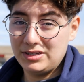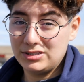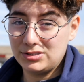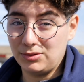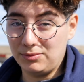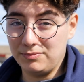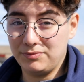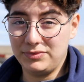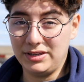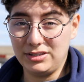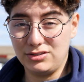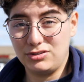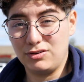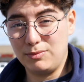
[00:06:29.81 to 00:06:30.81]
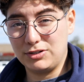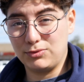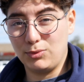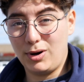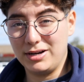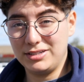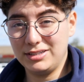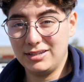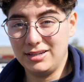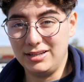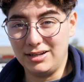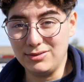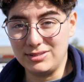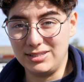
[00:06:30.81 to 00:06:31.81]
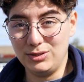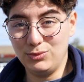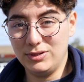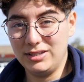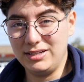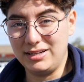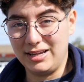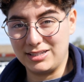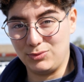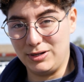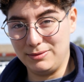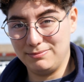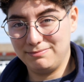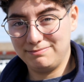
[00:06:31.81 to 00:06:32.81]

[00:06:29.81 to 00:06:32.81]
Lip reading: So thank you so much for watching, and I'll see you in the next one.